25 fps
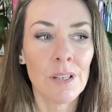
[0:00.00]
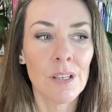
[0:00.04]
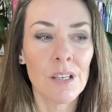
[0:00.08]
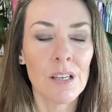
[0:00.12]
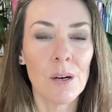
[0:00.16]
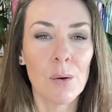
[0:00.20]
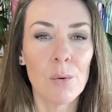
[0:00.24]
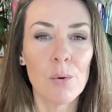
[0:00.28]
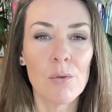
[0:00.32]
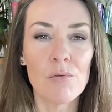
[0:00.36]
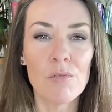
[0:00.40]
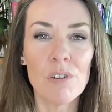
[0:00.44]

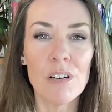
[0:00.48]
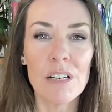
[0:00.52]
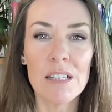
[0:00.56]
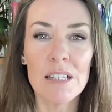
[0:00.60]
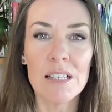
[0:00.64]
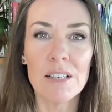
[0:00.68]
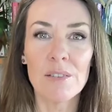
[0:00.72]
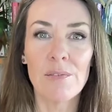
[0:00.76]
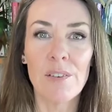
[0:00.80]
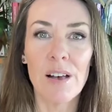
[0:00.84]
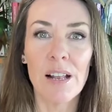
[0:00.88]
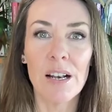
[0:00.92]
we really
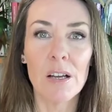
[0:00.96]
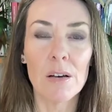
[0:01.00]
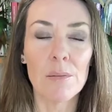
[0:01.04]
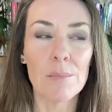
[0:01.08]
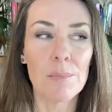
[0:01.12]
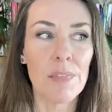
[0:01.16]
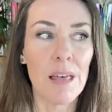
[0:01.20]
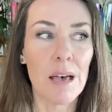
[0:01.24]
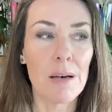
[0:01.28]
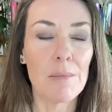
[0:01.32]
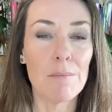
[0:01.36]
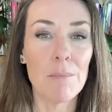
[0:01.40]

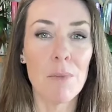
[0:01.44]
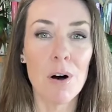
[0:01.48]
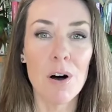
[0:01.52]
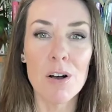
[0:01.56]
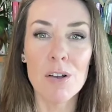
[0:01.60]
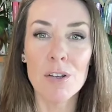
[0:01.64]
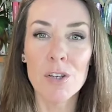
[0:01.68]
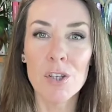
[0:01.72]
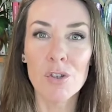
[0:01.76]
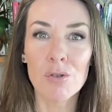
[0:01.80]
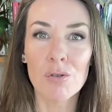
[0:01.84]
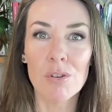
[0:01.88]
develop that
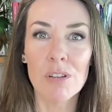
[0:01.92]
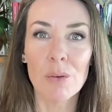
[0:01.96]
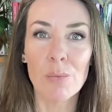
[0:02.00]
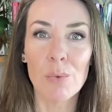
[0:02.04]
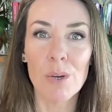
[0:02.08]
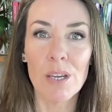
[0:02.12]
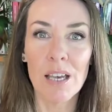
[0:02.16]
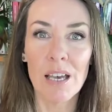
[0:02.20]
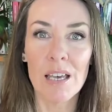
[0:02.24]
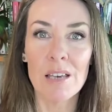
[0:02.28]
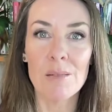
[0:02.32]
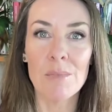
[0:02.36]
mastery that
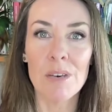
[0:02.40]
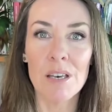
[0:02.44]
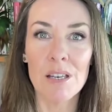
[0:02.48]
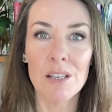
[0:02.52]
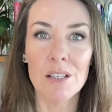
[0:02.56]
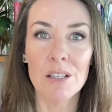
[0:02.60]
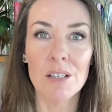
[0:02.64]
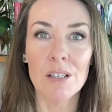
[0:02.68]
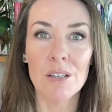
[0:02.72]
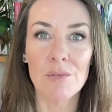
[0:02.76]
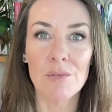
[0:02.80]
we came here to